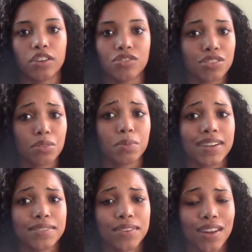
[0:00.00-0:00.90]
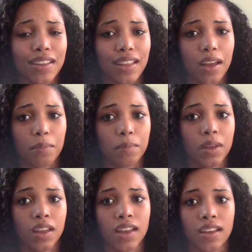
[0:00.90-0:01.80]
You're still breastfeeding them.
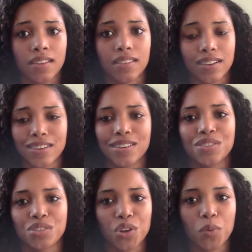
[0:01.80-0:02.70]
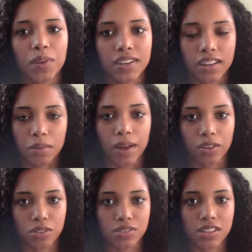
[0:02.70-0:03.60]
There's no big deal
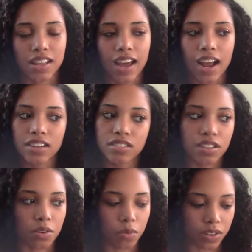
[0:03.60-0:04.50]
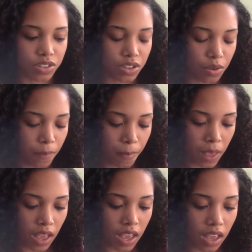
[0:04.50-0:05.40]
about using that. I just didn't want to.
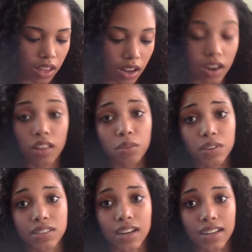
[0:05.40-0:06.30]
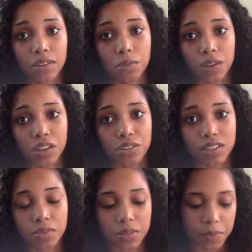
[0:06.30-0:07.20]
And another reason I didn't want to use
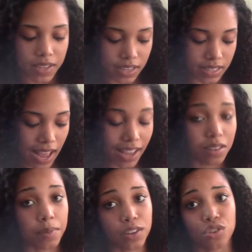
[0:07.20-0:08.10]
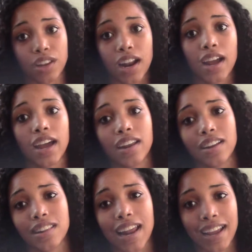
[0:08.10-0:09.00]
it was because I had to make sure that
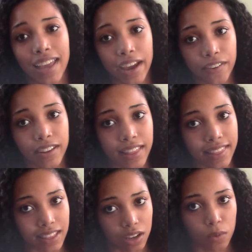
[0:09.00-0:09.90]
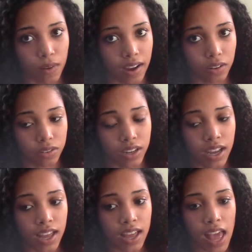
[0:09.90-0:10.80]
I carried that thing around
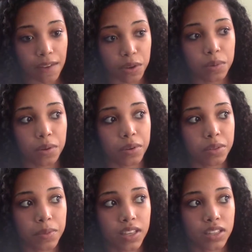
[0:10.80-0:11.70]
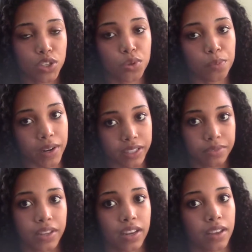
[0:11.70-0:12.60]
everywhere with me to
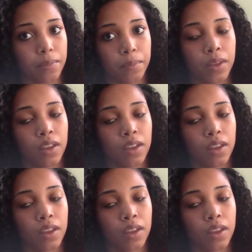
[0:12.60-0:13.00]
breastfeed him.